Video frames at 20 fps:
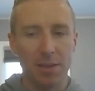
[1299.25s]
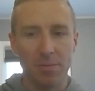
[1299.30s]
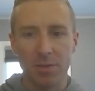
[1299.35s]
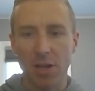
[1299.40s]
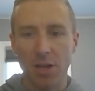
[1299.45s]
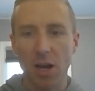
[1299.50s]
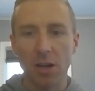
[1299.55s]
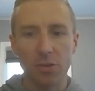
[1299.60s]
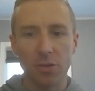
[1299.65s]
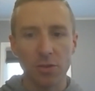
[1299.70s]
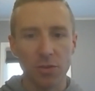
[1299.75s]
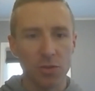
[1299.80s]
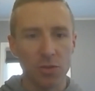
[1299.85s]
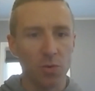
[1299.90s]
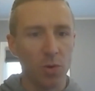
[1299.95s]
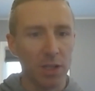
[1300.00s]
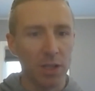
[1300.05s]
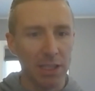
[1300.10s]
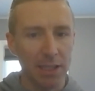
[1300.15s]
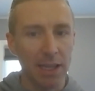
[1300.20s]
It was one hundred and
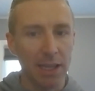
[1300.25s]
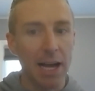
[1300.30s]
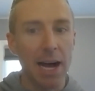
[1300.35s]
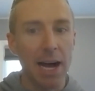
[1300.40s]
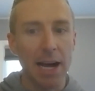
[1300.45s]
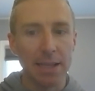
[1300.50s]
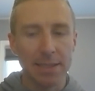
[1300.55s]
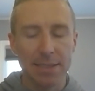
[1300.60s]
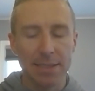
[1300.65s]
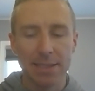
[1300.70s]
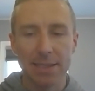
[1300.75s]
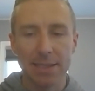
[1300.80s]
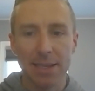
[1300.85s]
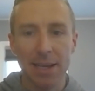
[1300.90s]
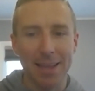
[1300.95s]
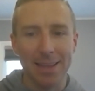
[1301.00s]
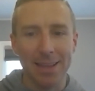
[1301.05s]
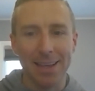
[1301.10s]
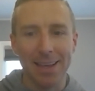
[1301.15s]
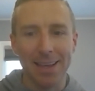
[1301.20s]
twenty lots,
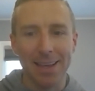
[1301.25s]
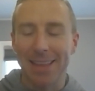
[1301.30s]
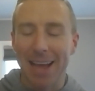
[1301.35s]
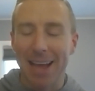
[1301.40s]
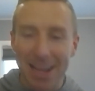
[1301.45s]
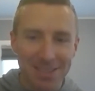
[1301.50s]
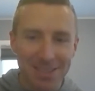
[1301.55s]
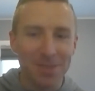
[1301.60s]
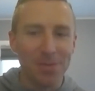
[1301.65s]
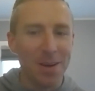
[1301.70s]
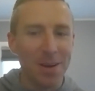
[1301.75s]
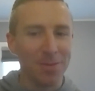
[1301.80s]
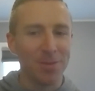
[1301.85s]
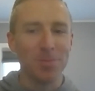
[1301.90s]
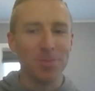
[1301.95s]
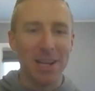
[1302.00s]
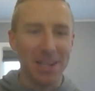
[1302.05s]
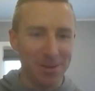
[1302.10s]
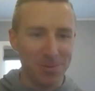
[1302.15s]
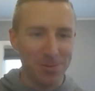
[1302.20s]
and that's if
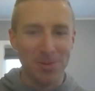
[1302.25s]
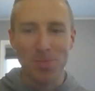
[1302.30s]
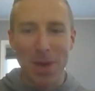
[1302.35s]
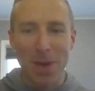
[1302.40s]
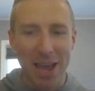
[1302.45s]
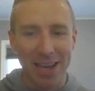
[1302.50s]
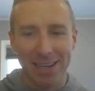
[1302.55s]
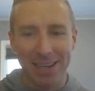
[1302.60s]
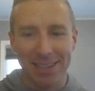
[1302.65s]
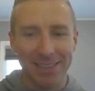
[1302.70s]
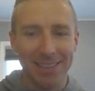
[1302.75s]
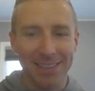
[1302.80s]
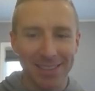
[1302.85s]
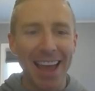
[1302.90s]
everybody was paying.